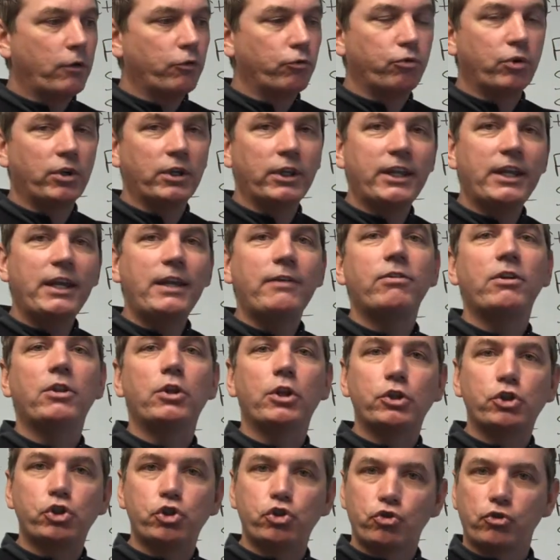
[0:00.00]
relieving
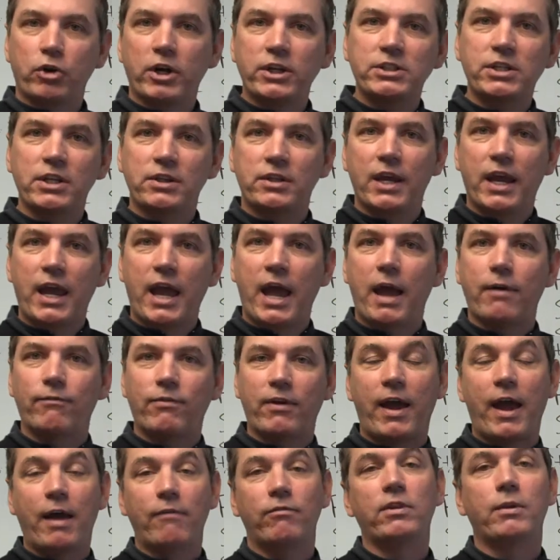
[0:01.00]
the stress that they have
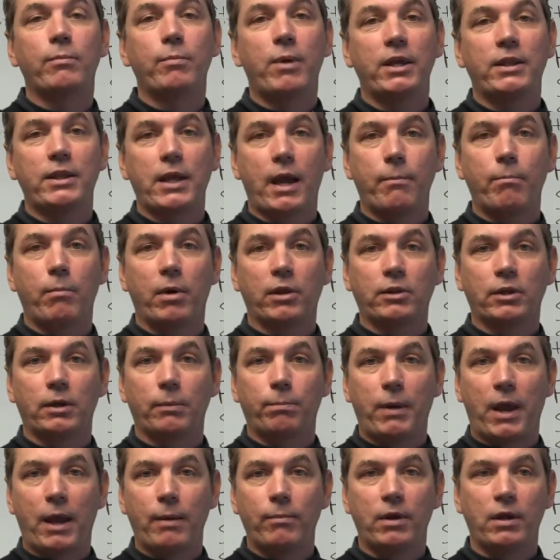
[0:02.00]
of having to make that monthly
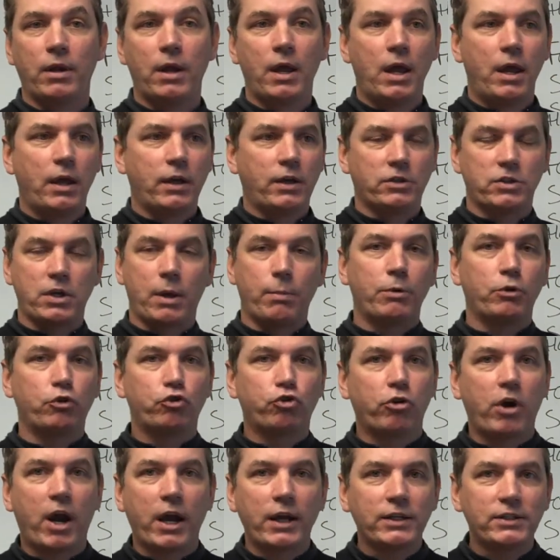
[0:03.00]
payment because they've been
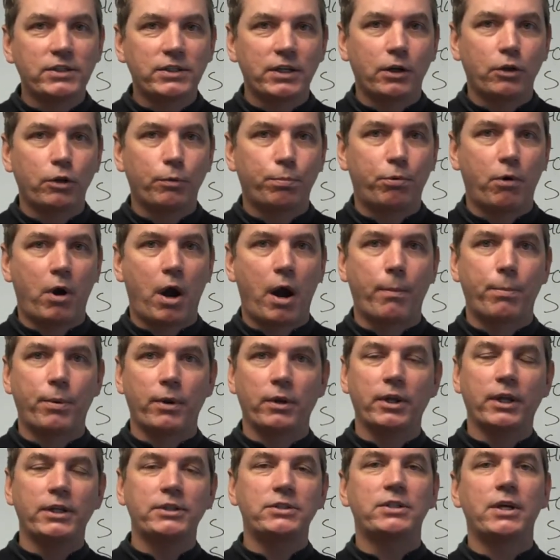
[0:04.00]
trying to sell the
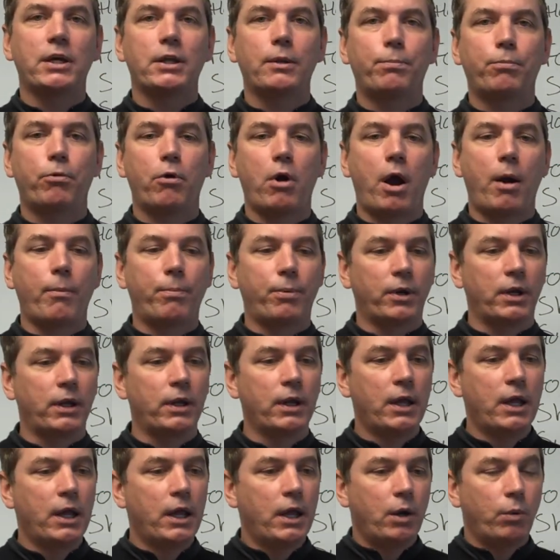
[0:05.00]
property. Let's say the property,
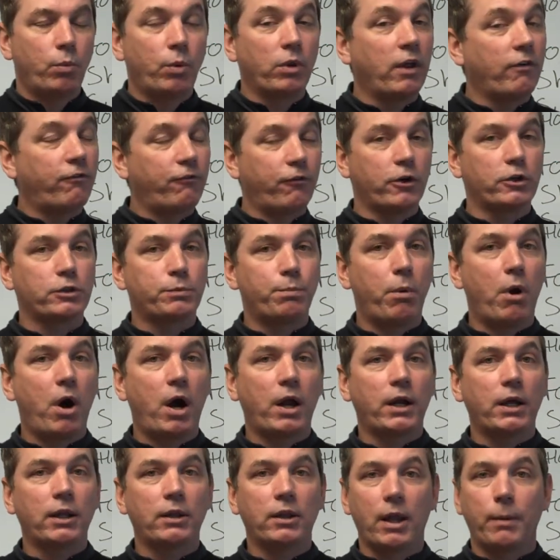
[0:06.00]
when they first
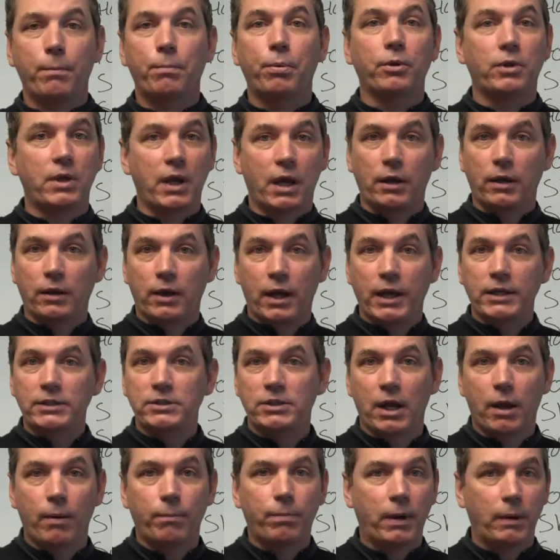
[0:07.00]
bought it, they put down a nice
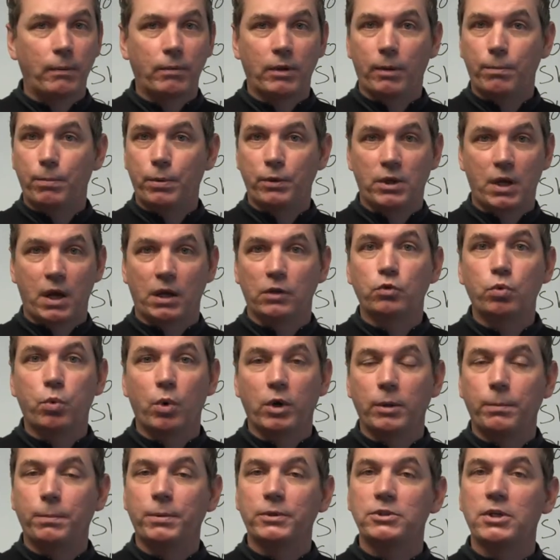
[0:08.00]
down payment. They put down
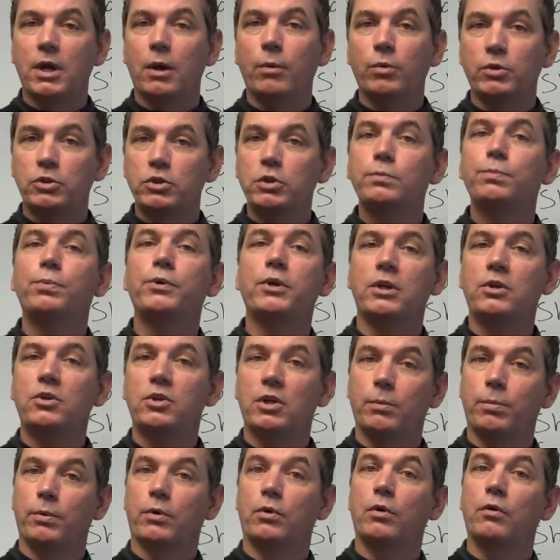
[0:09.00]
20%, which is pretty
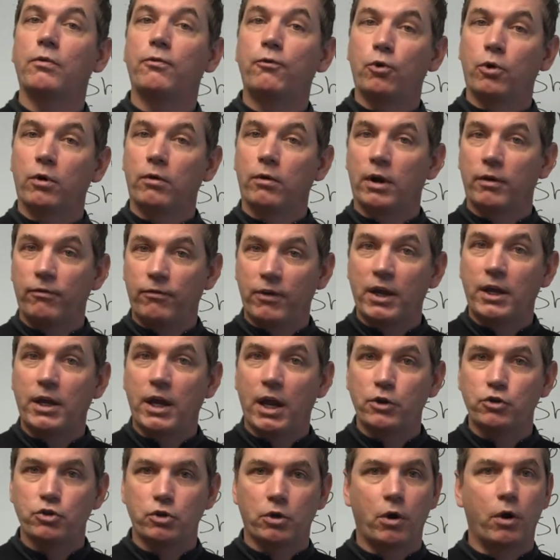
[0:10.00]
typical for a
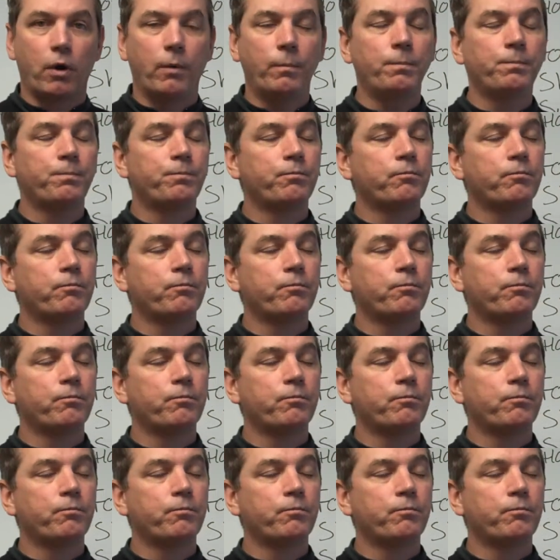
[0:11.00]
vacation home.